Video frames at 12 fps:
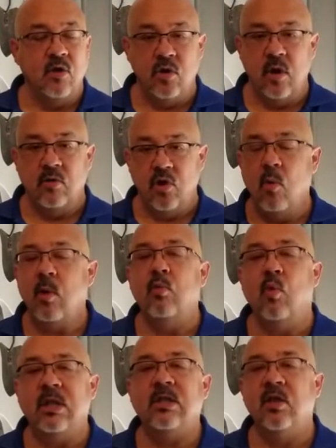
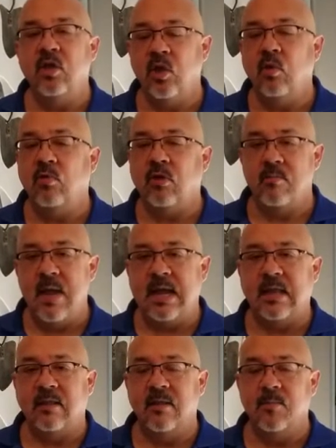knowing what to use to
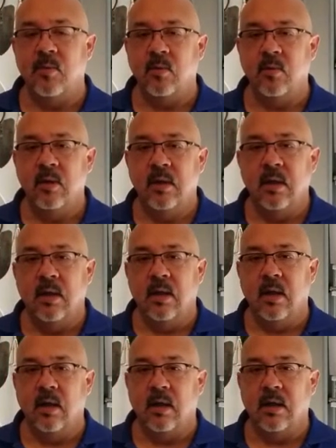make it simple
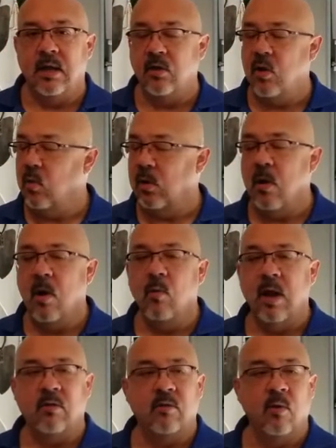can go a long
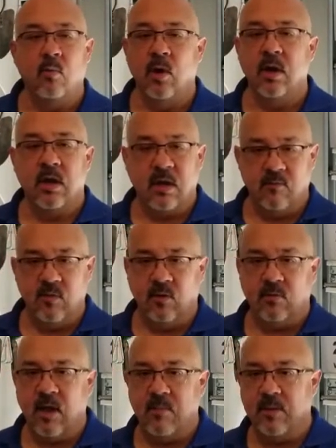way. So we're going to cover
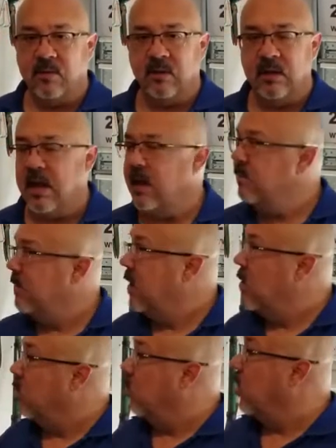those topics today.
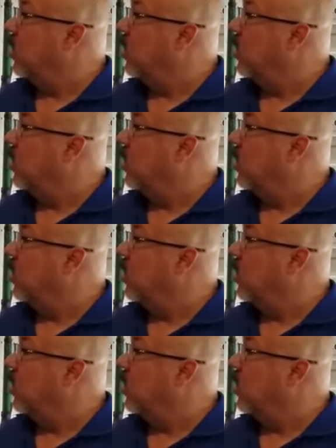We're going to